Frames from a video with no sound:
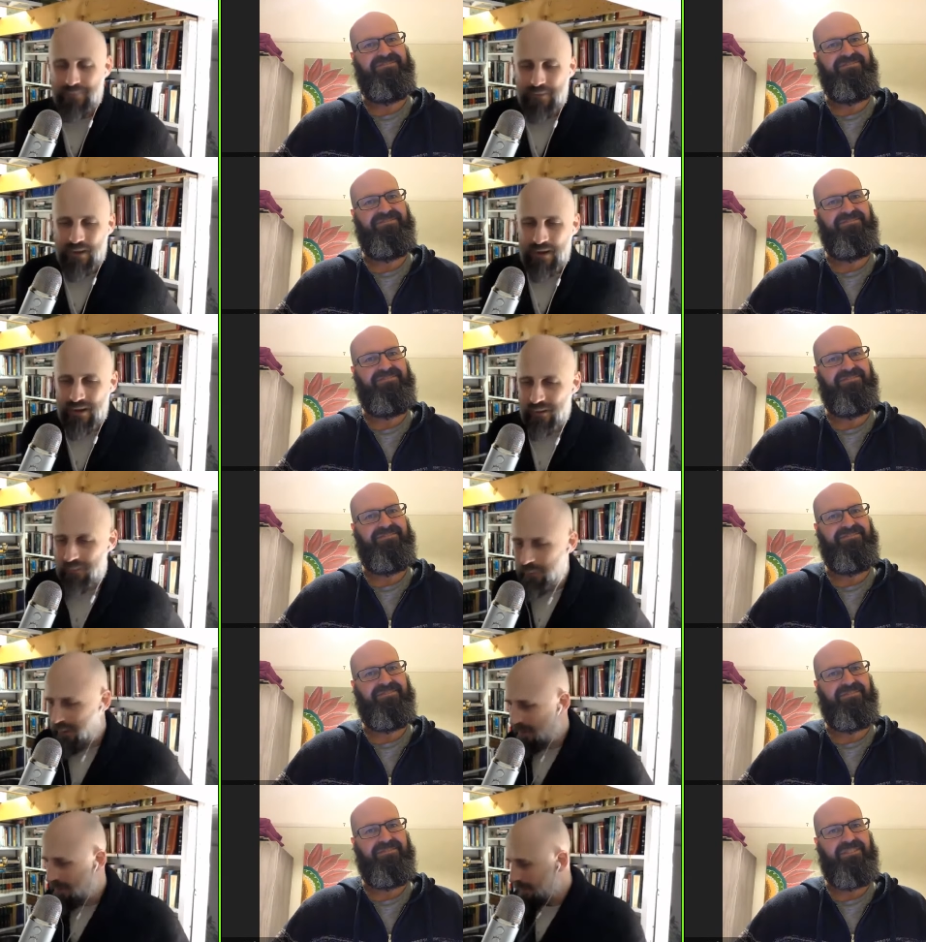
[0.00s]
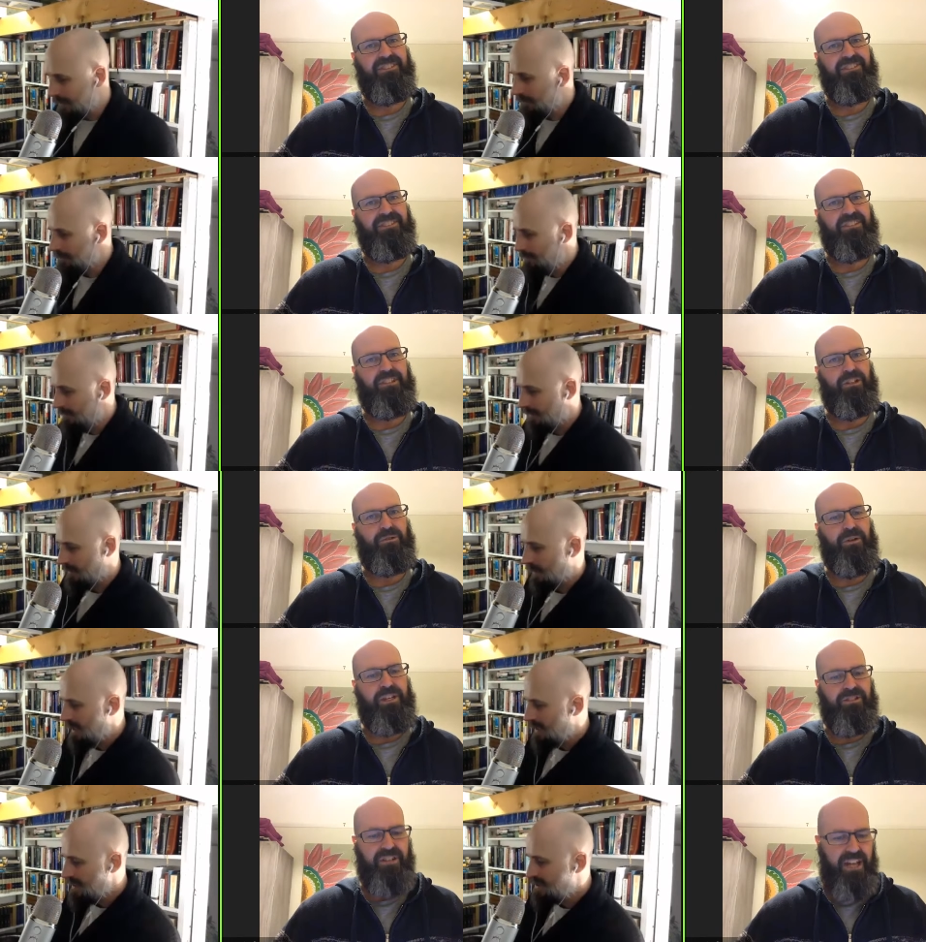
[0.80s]
Speaker 1: Uh, where are we? Good
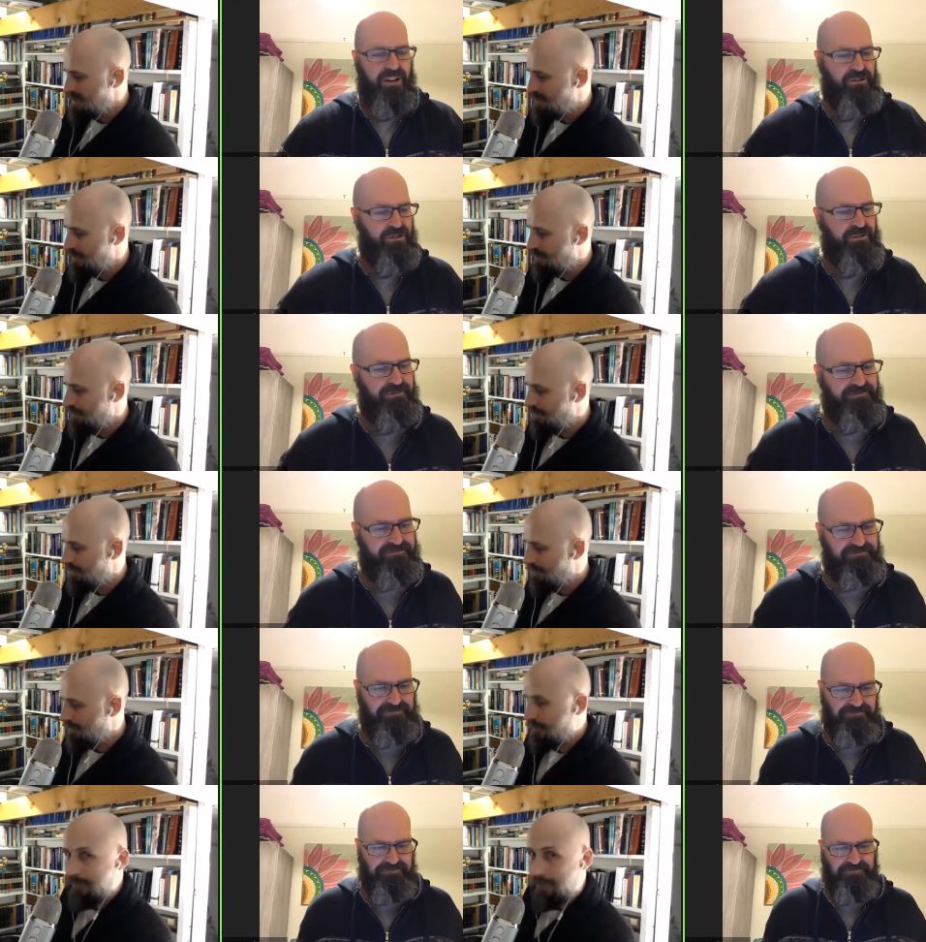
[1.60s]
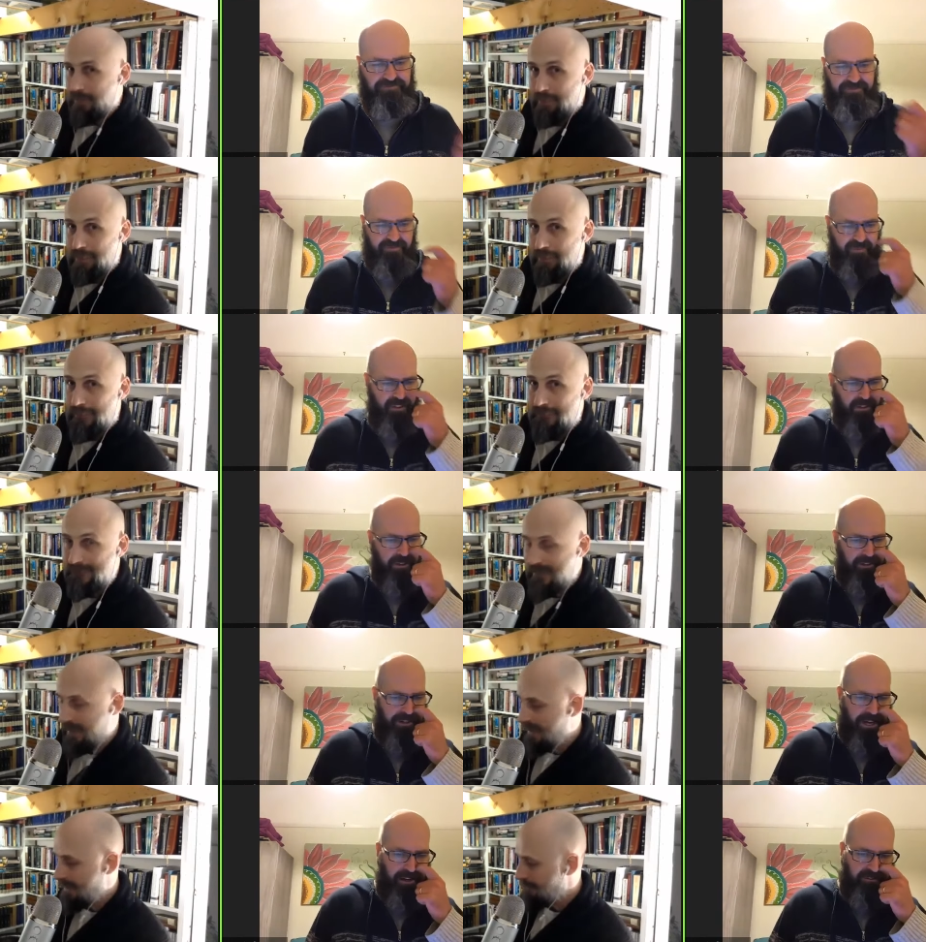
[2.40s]
last... question.
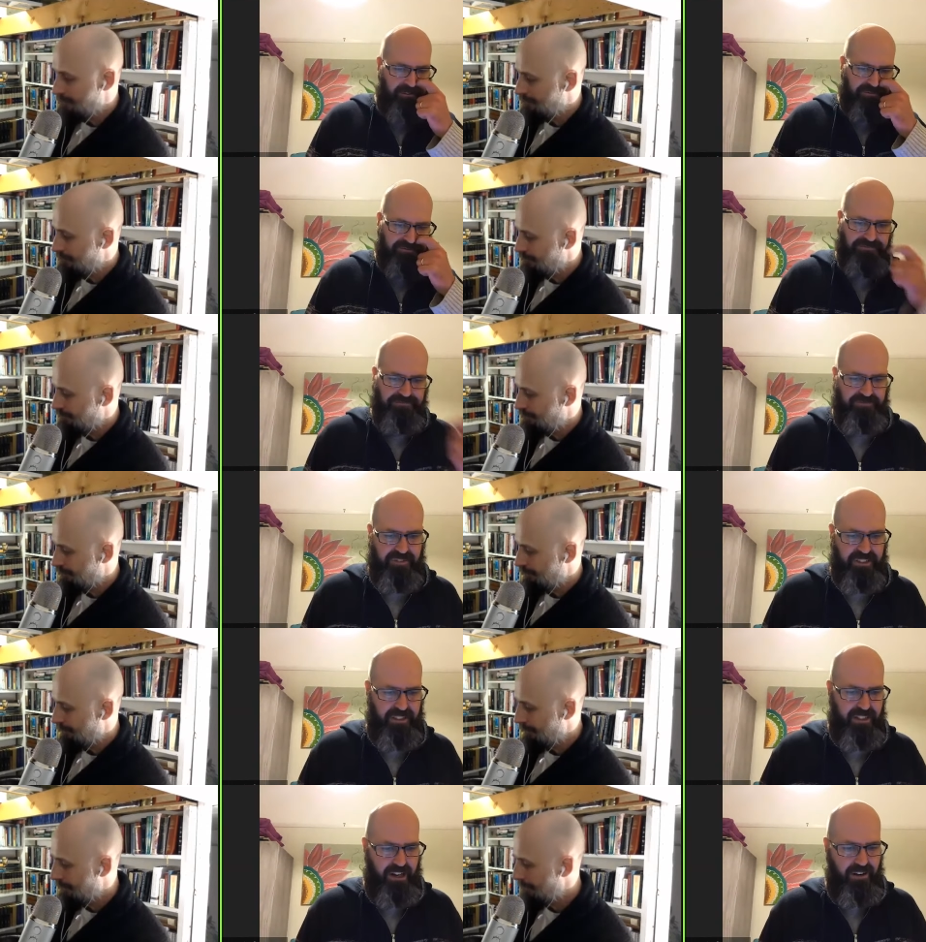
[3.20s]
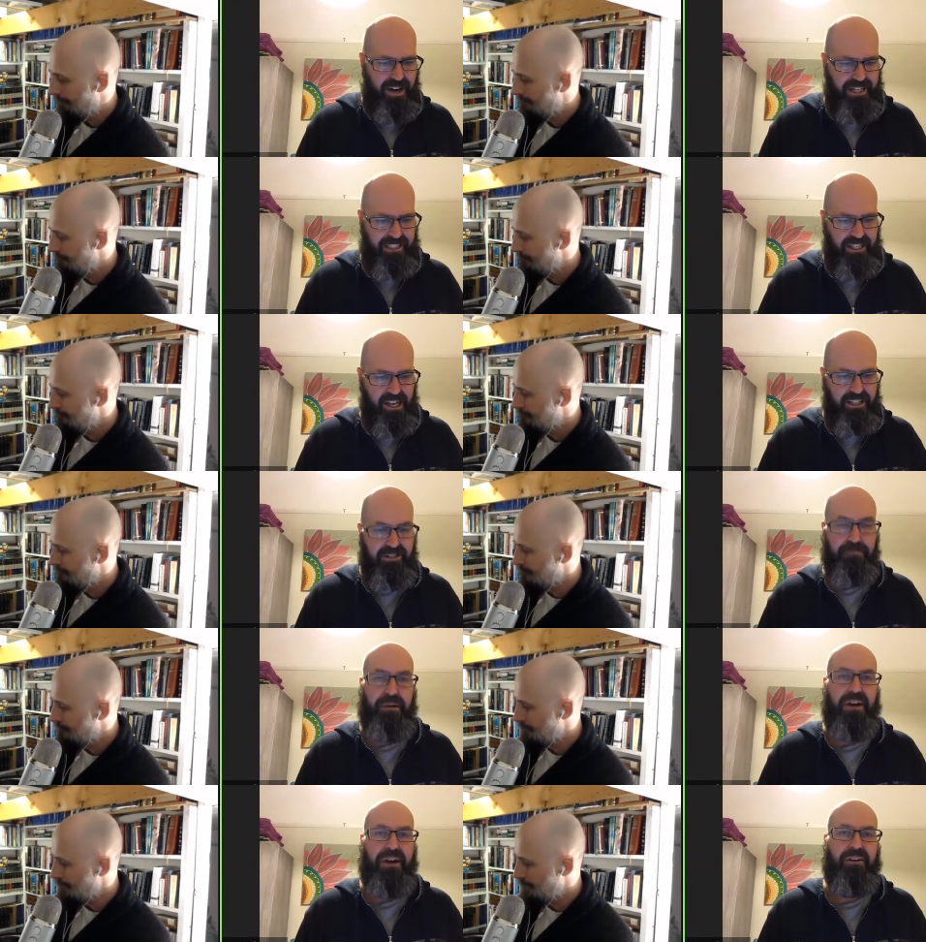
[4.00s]
Yeah.
Speaker 2: Yeah. All right.
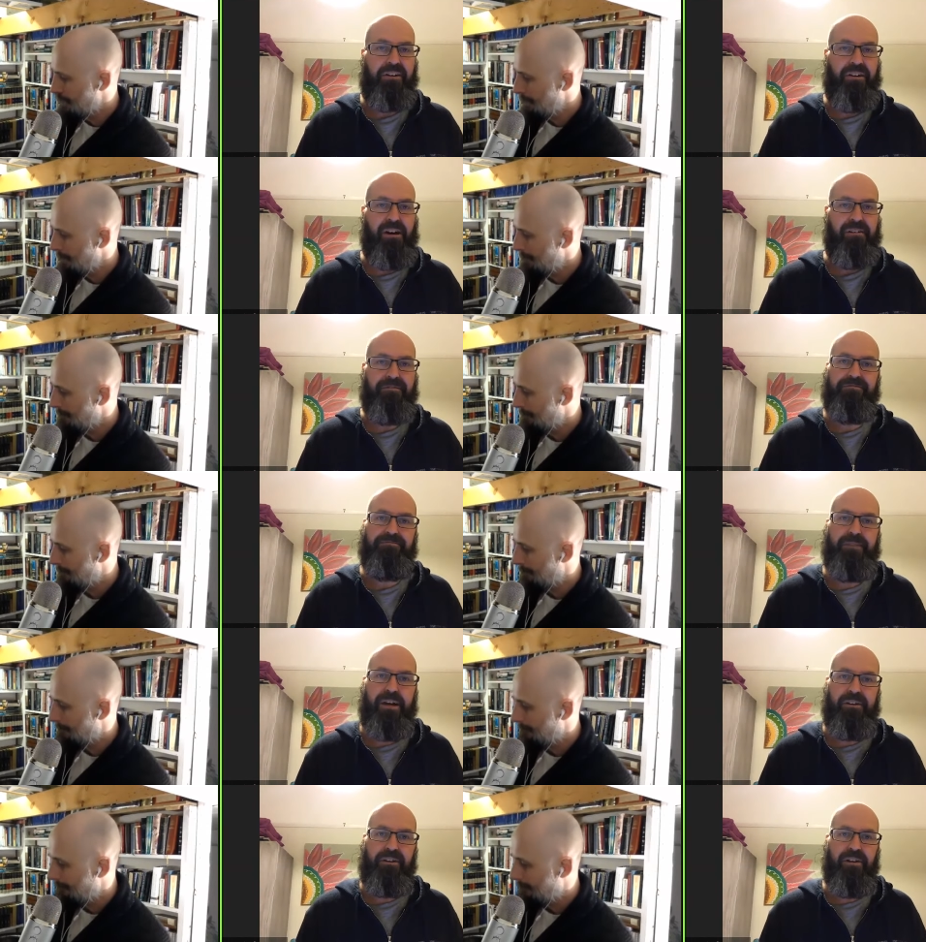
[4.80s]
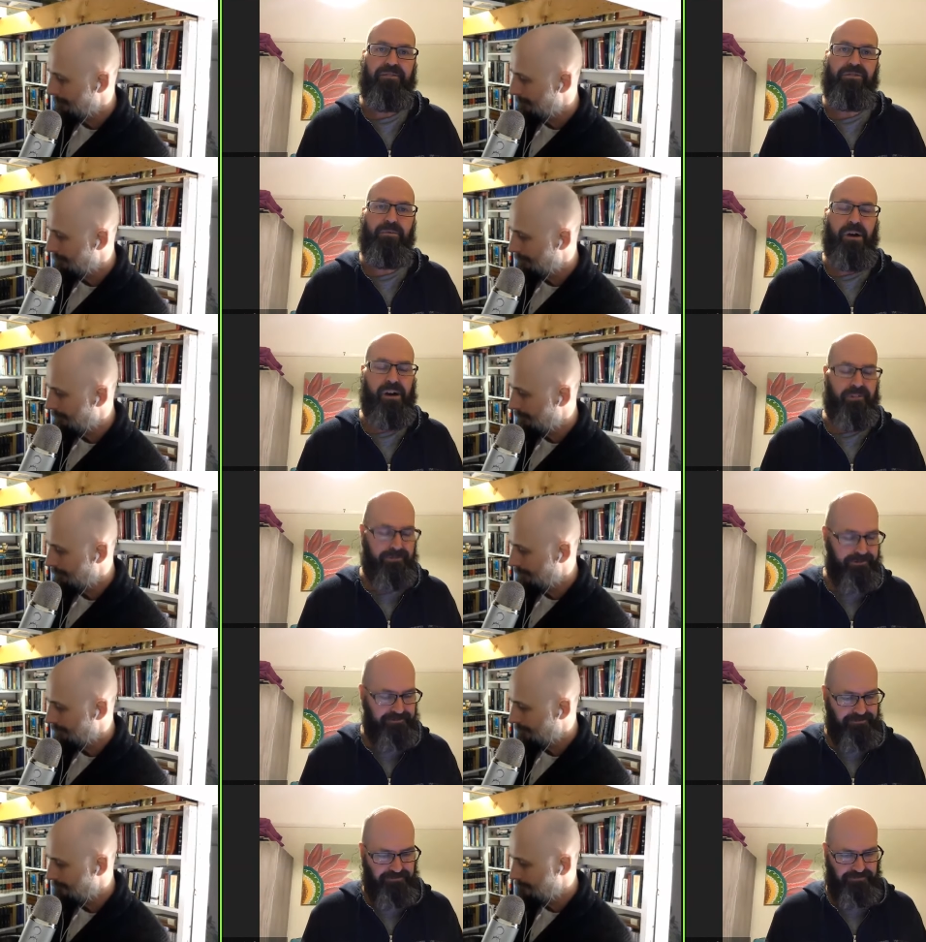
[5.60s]
Last paragraph, paragraph 12.